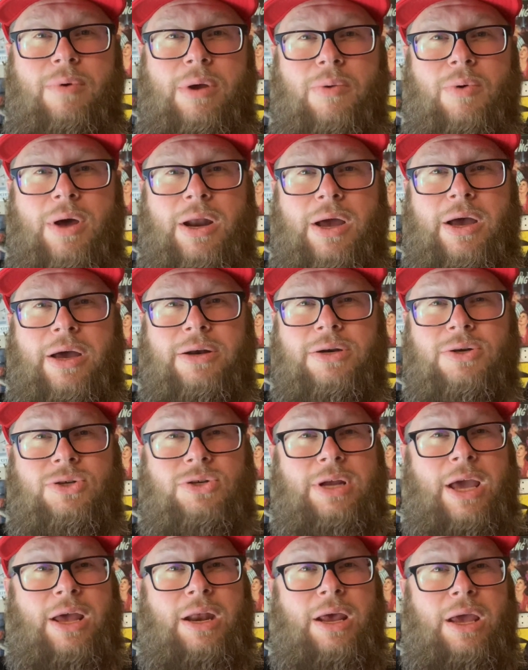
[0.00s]
We want to
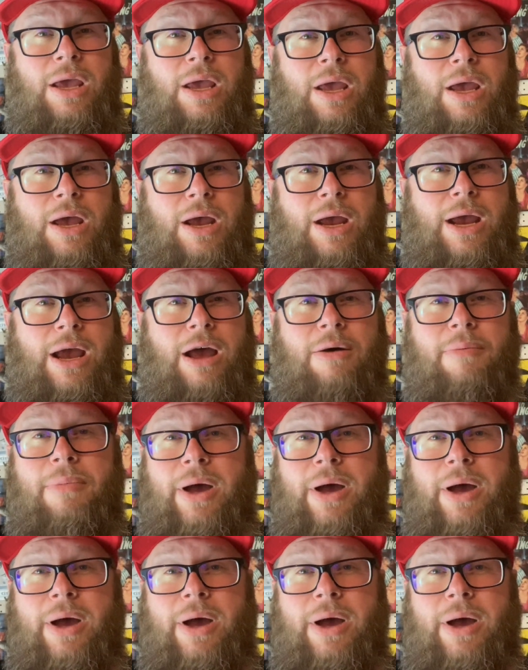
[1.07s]
understand how